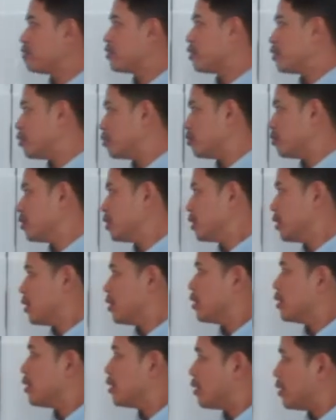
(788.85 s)
So
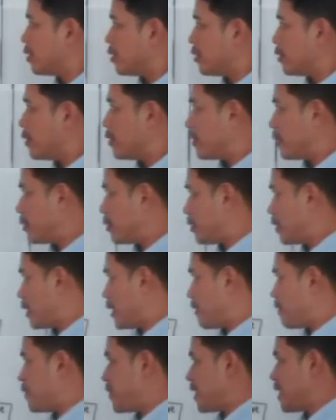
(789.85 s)

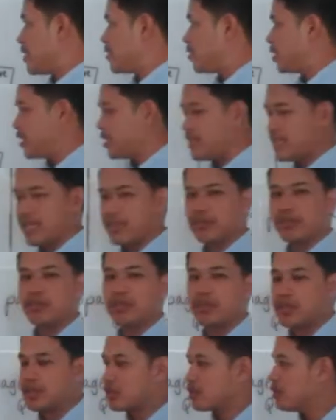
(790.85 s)
if you answer yes to
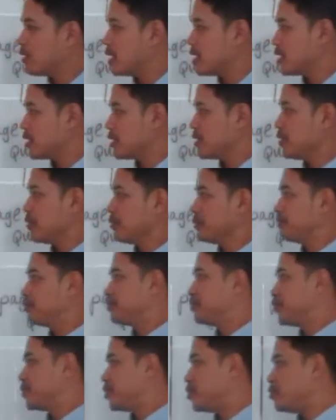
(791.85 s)
the question,
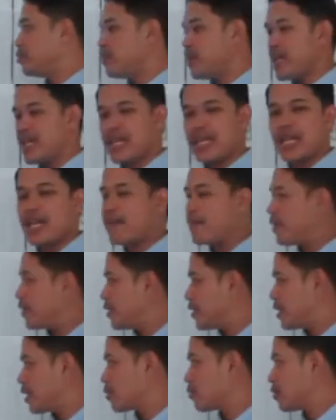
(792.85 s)
you may have
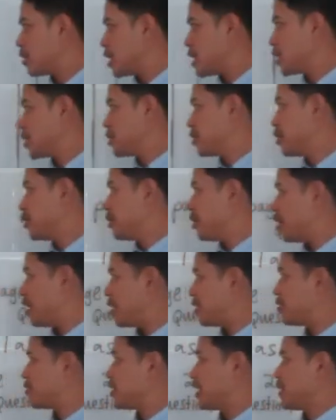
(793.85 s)
another question or
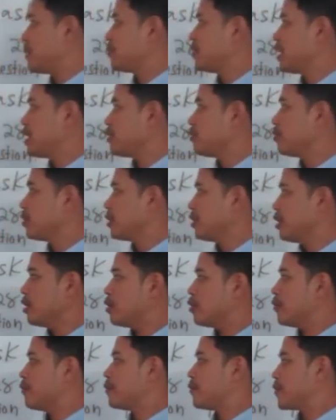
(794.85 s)
not. Same thing with
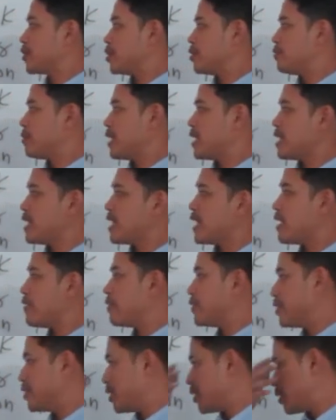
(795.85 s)
no. You may
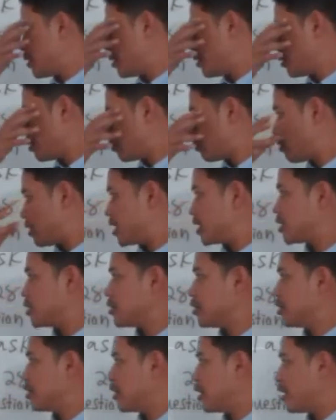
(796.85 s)
have another
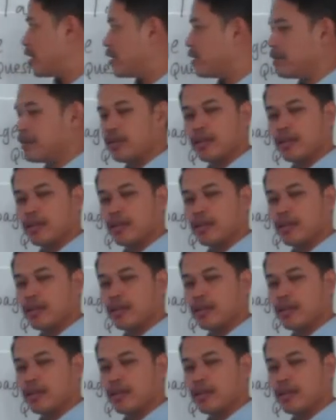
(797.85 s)
question or not.